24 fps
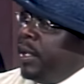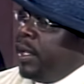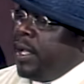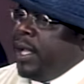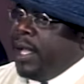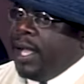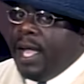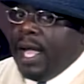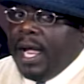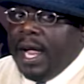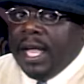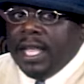
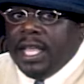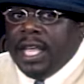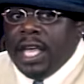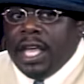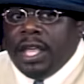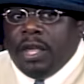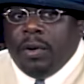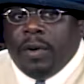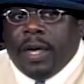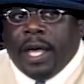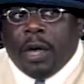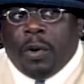Every year
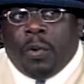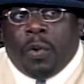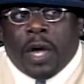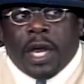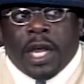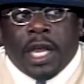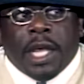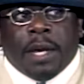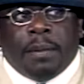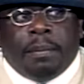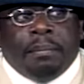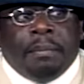you get one
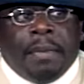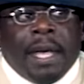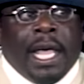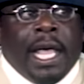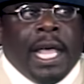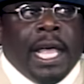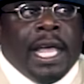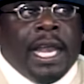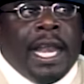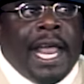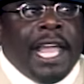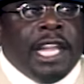of them
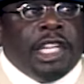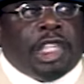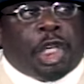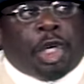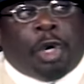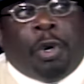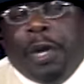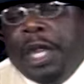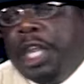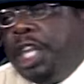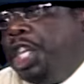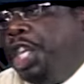men ain't
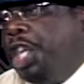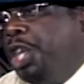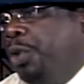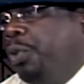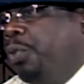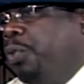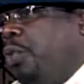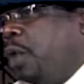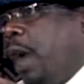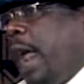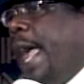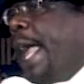treating you
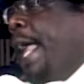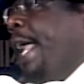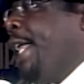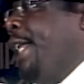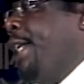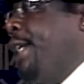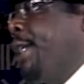right.